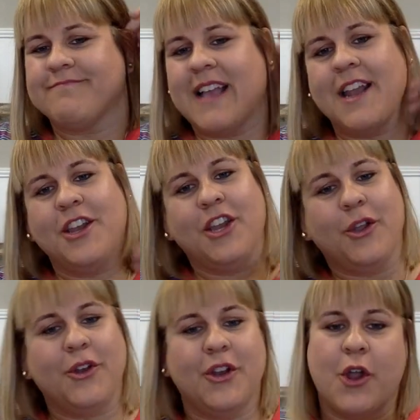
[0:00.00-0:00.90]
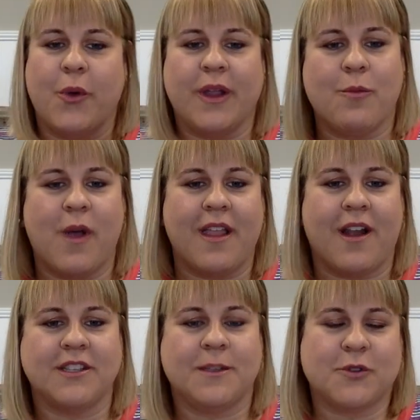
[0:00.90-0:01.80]
kind of new to knowing what
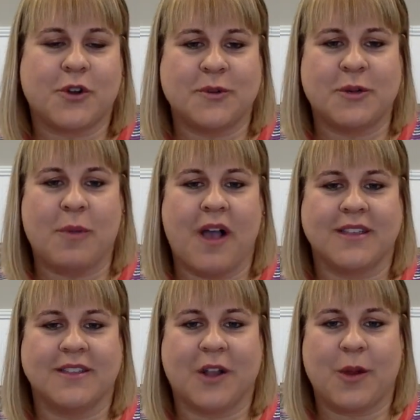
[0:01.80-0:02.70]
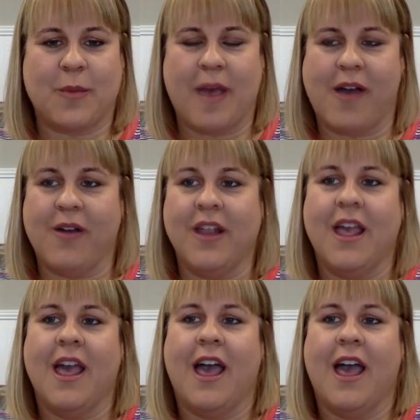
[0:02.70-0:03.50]
our subscription boxes are about,